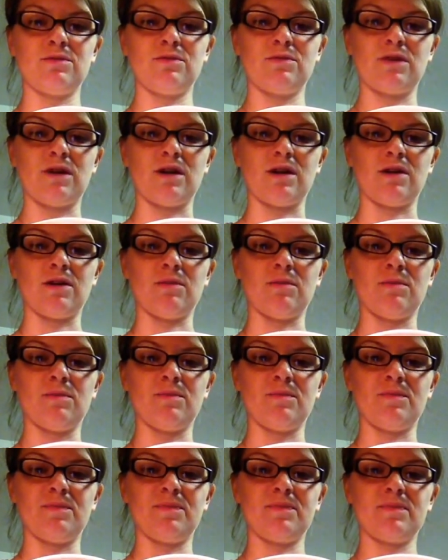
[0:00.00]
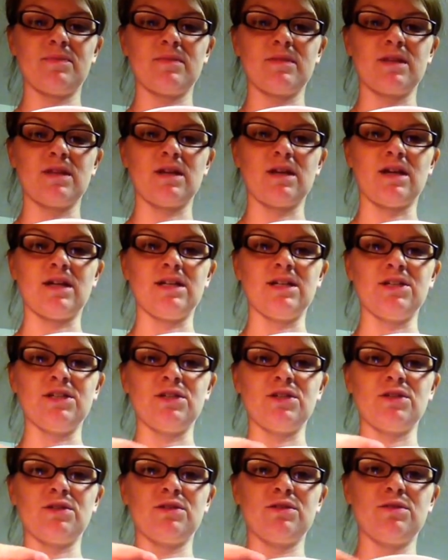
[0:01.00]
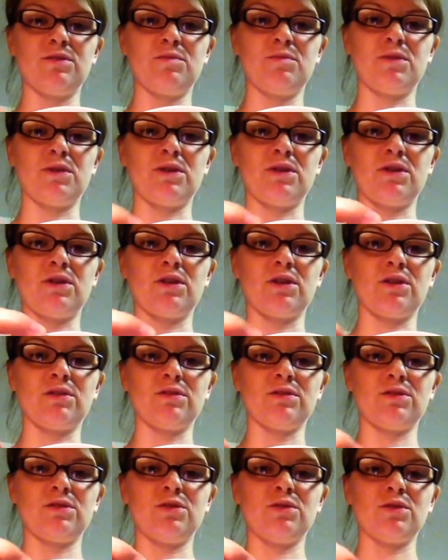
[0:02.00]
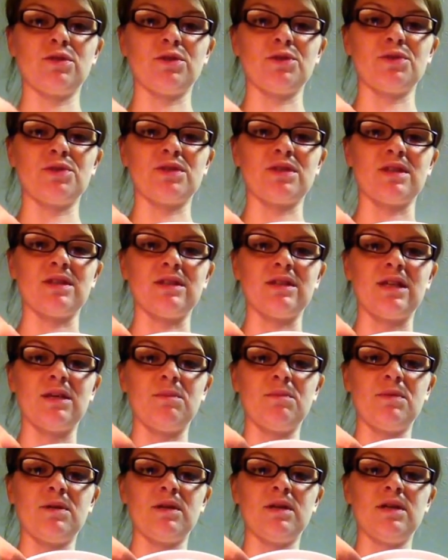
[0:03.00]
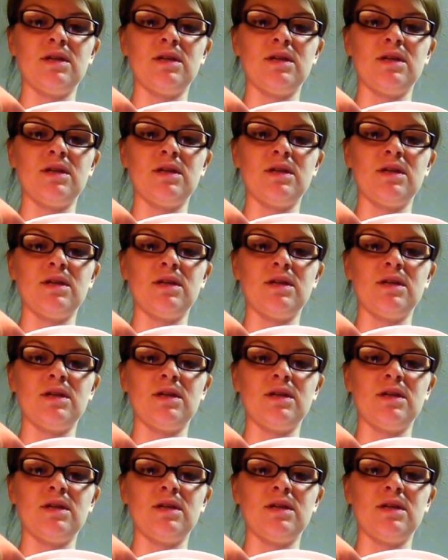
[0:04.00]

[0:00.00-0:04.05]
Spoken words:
I didn't put it too close to the lip,